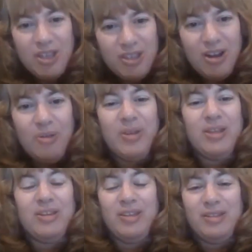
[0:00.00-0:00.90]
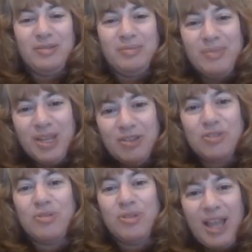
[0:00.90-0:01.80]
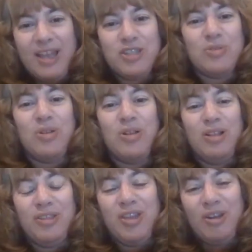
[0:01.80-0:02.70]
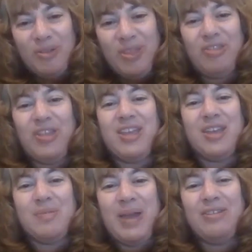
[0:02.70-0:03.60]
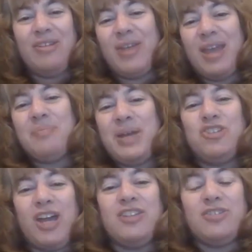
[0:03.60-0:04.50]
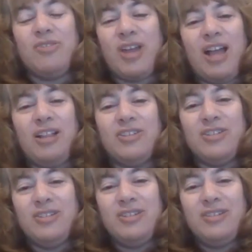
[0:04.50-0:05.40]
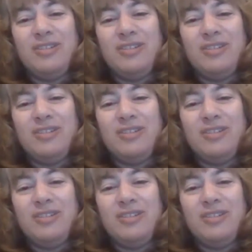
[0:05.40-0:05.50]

you know, in, in middle school, high school, you know, and they're thinking about, you know, can my child go to college?